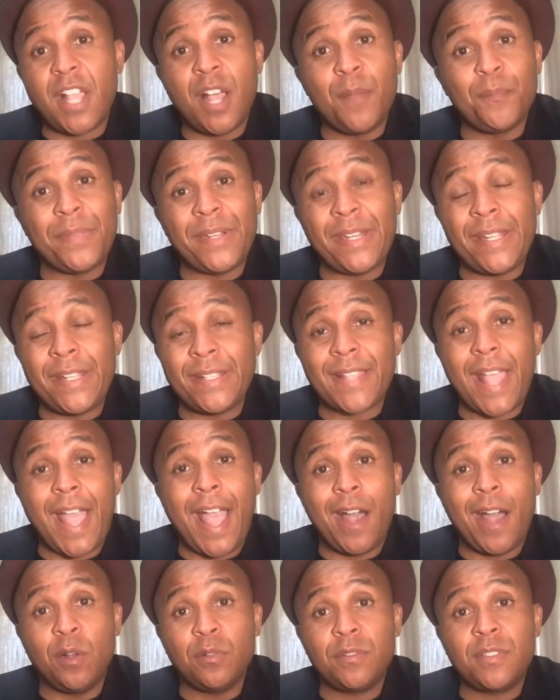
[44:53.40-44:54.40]
companies
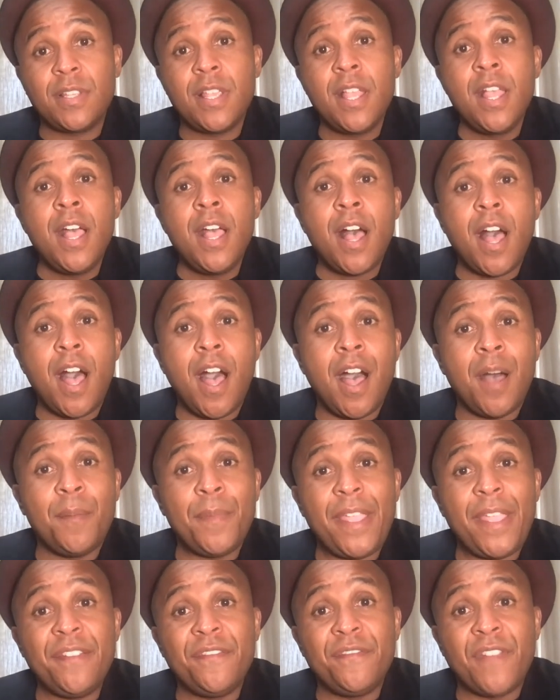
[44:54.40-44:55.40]
out
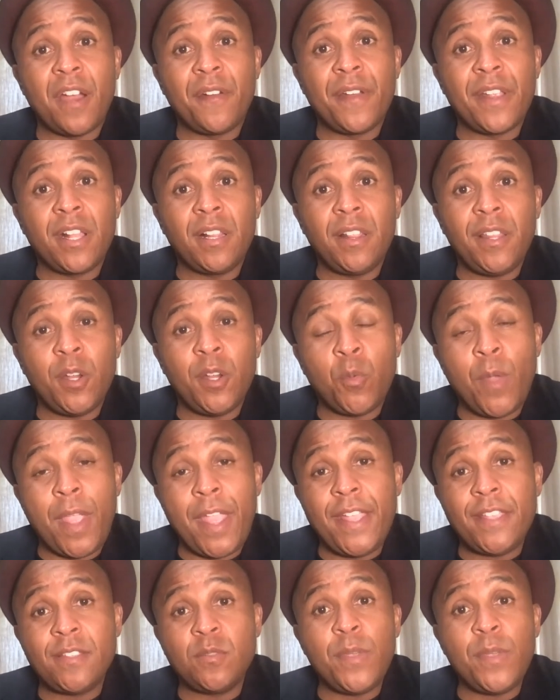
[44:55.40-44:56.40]
um, in very clear
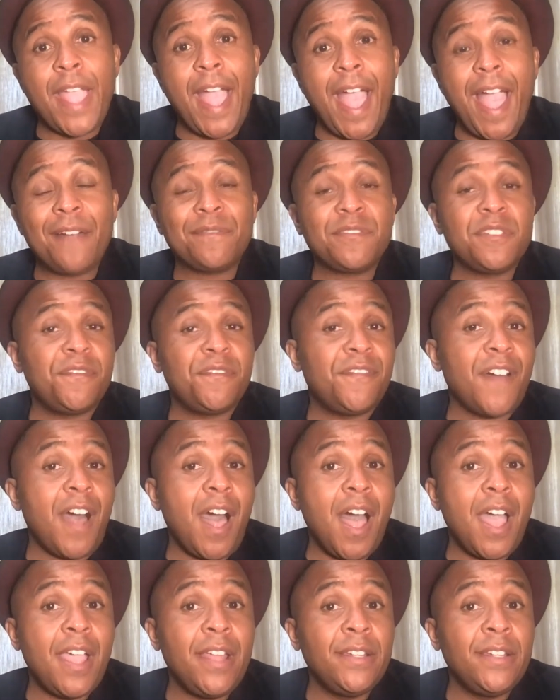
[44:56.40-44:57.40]
ways. We have to
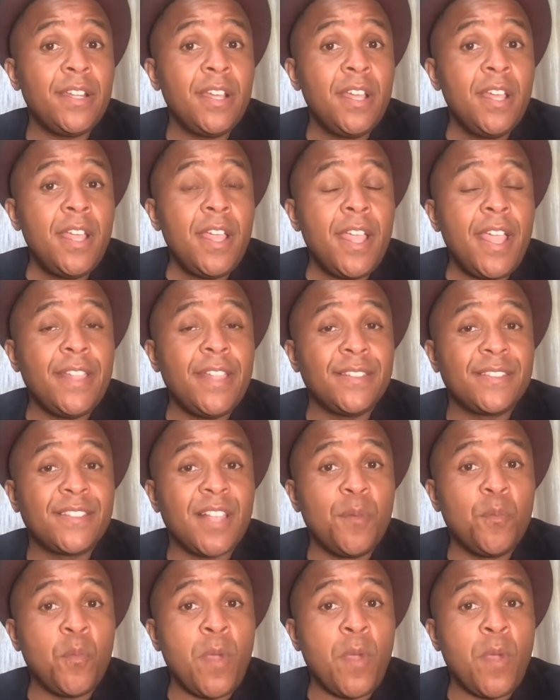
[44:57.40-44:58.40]
find, in
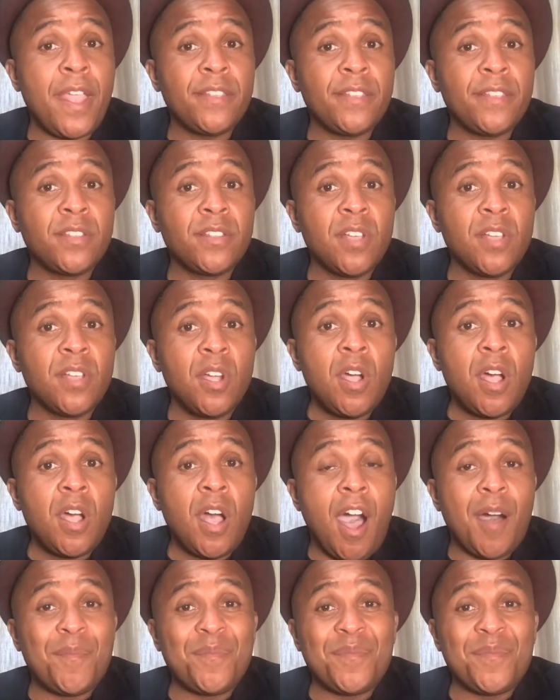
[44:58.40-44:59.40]
some ways,
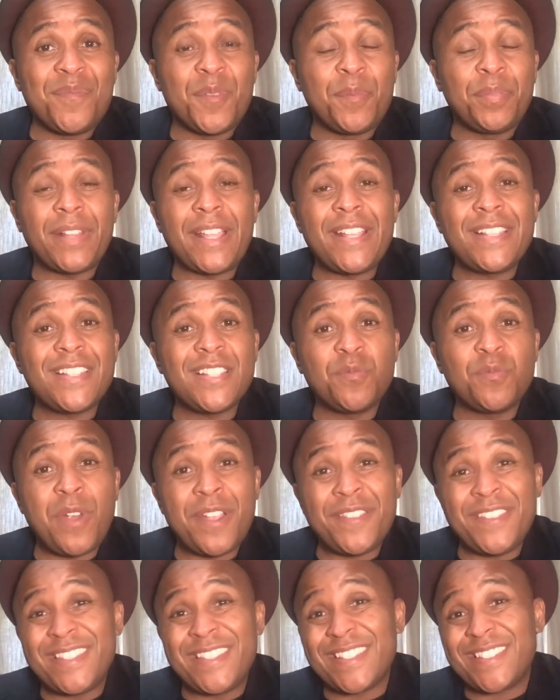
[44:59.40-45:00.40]
um, the
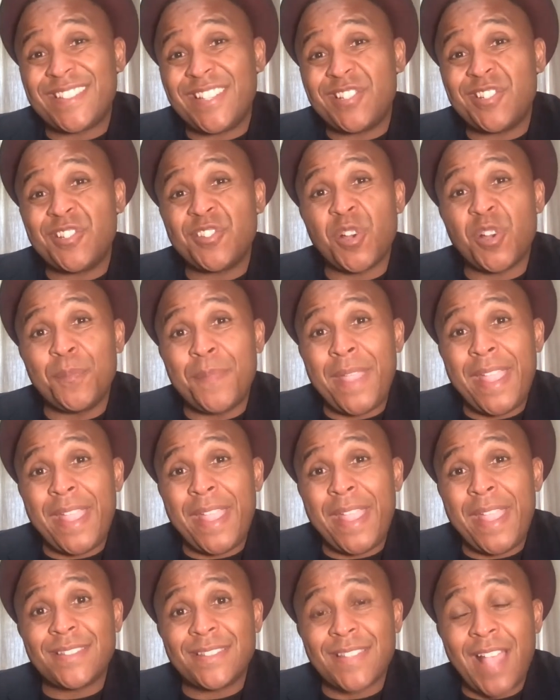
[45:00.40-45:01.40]
places where the decisions are
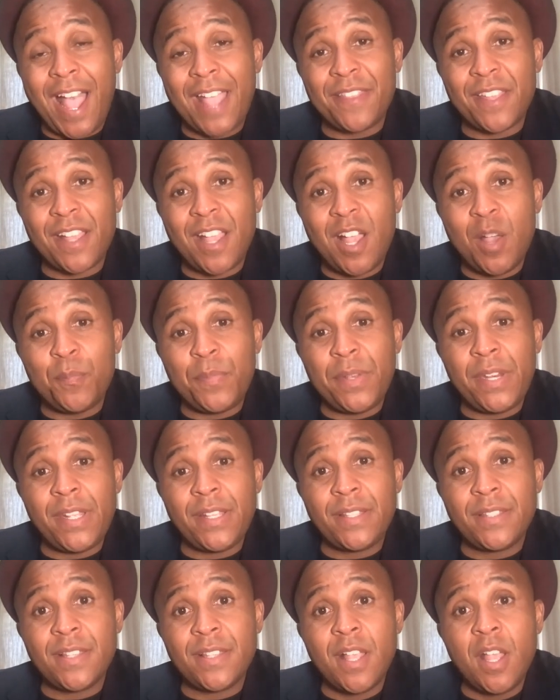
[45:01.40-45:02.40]
made inside the
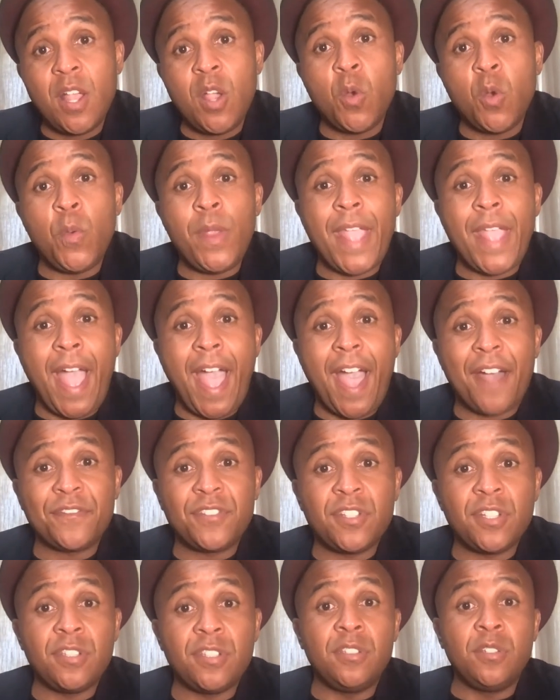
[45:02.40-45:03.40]
companies. We have
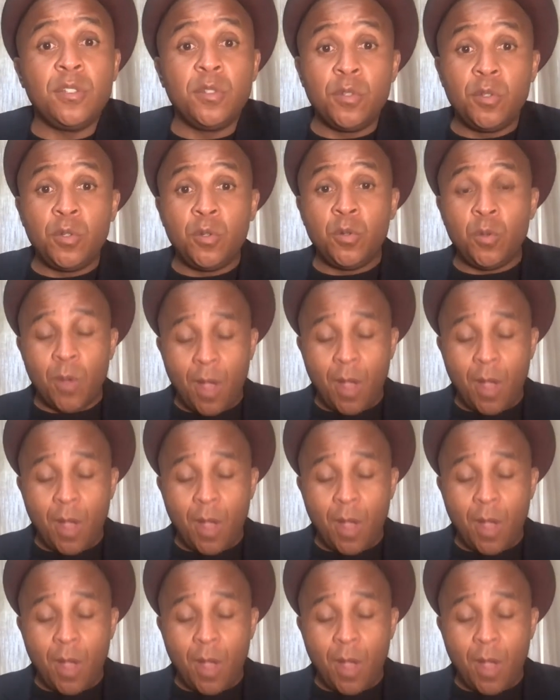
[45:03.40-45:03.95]
to do,